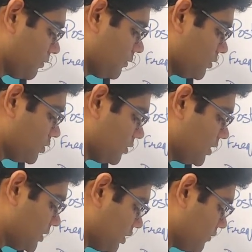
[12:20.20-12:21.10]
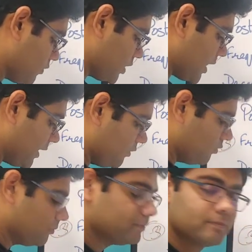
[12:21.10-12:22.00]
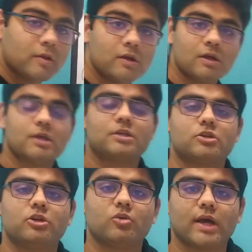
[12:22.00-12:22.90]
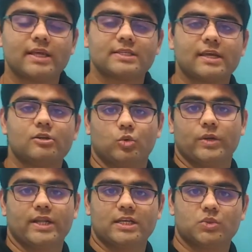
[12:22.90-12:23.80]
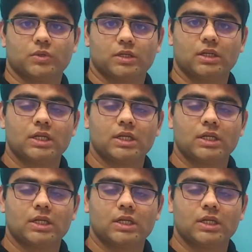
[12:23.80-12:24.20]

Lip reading: So this is what I do. So you guys can do it as well.